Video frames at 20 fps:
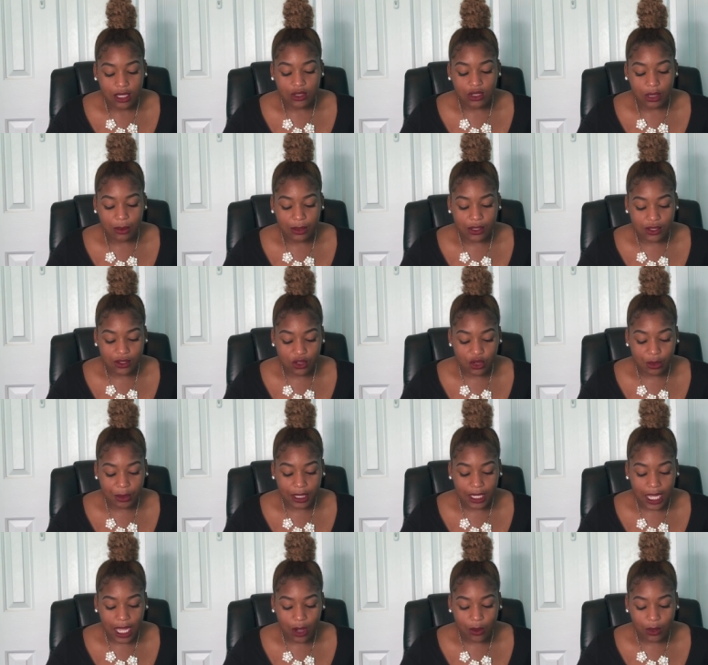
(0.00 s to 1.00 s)
So I'm
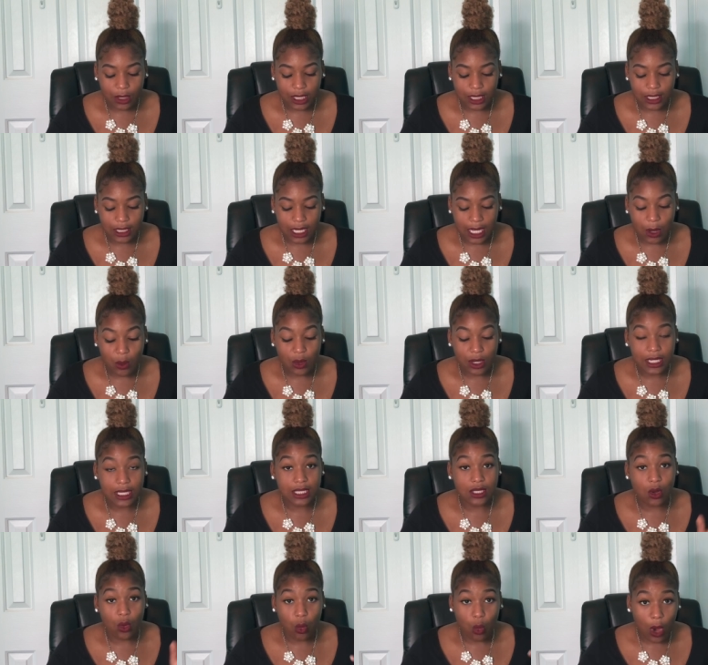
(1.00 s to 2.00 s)
assuming I wanted I wanted
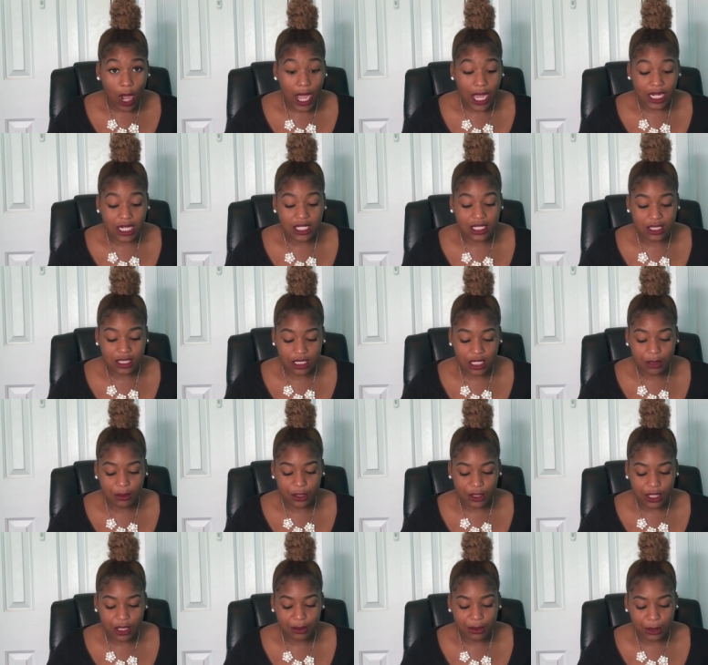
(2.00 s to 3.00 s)
to watch
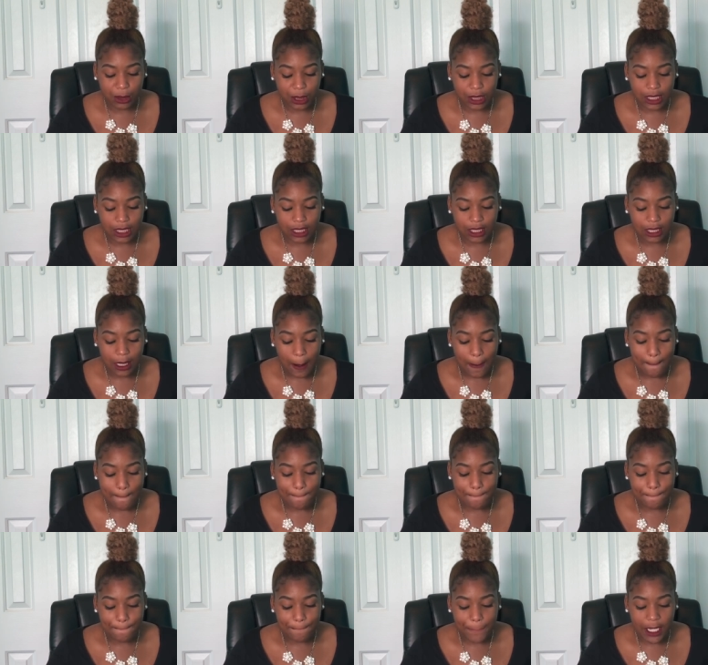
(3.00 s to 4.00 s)
WWE,
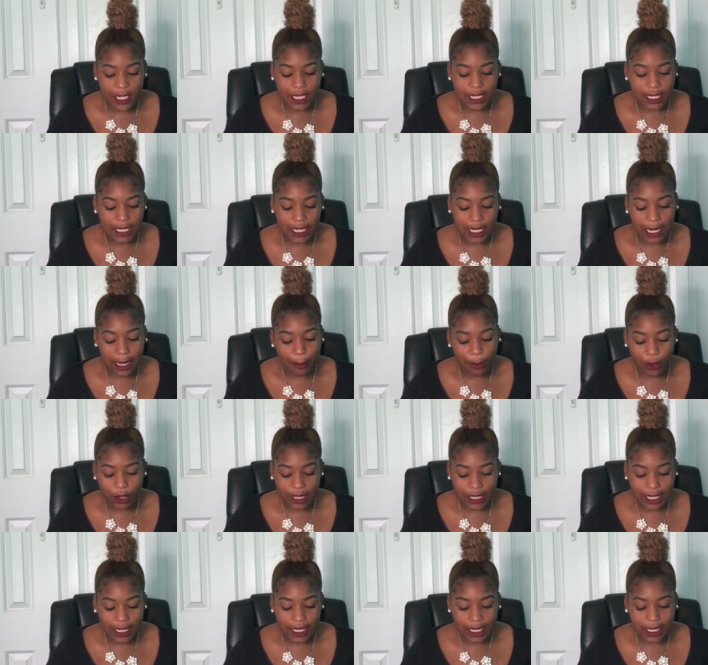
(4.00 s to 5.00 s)
but it didn't come
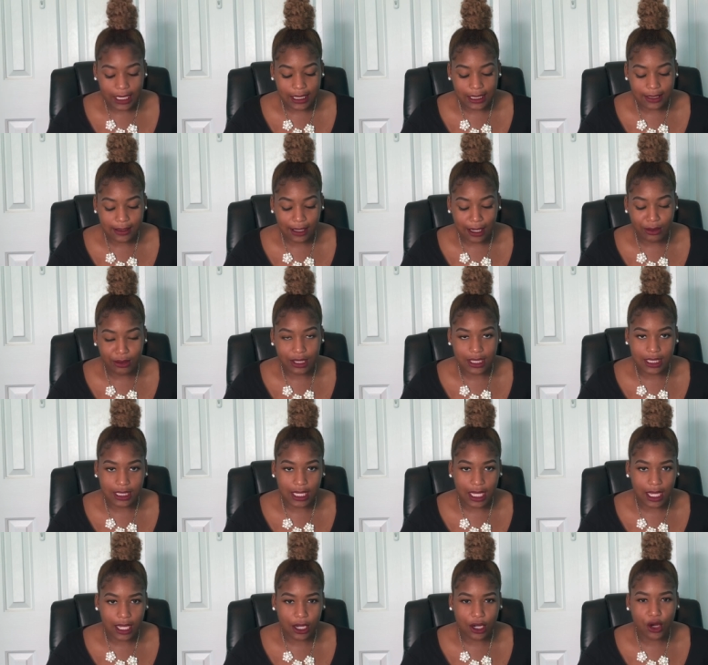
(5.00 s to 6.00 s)
on that night. So I was
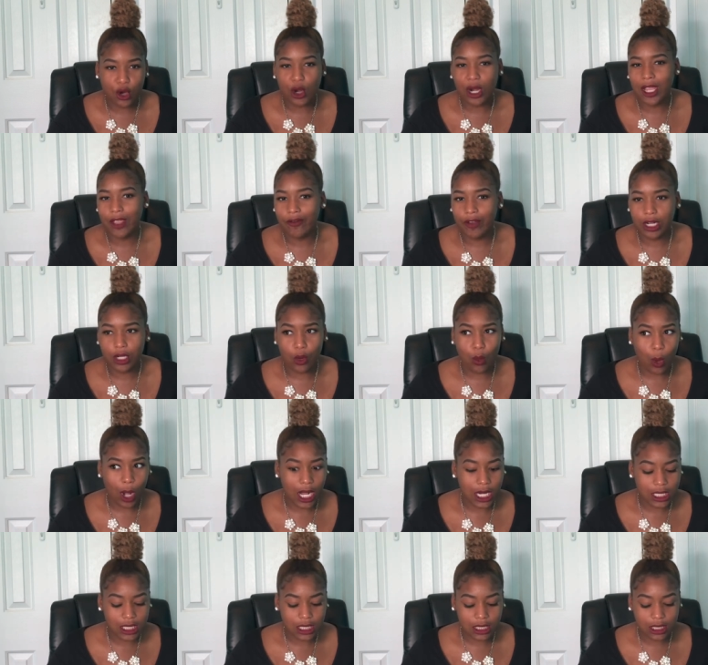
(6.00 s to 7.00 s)
just like craving to
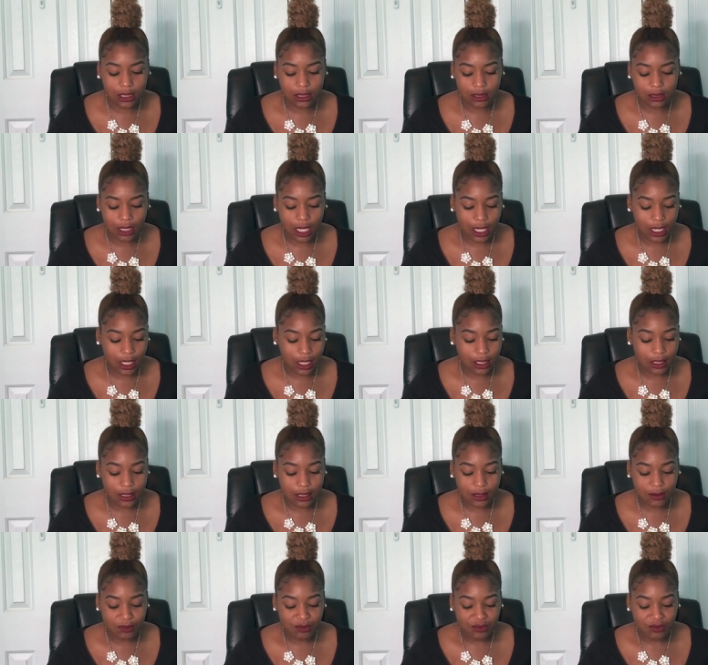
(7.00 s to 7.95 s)
watch it, I guess.